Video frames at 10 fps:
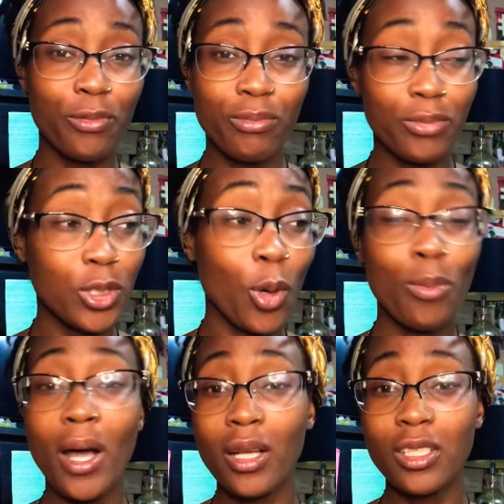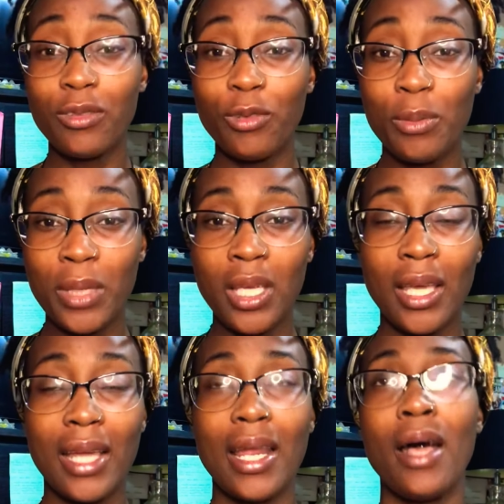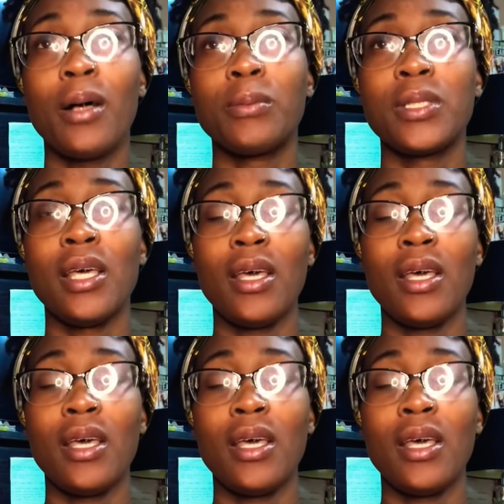so much for me and helped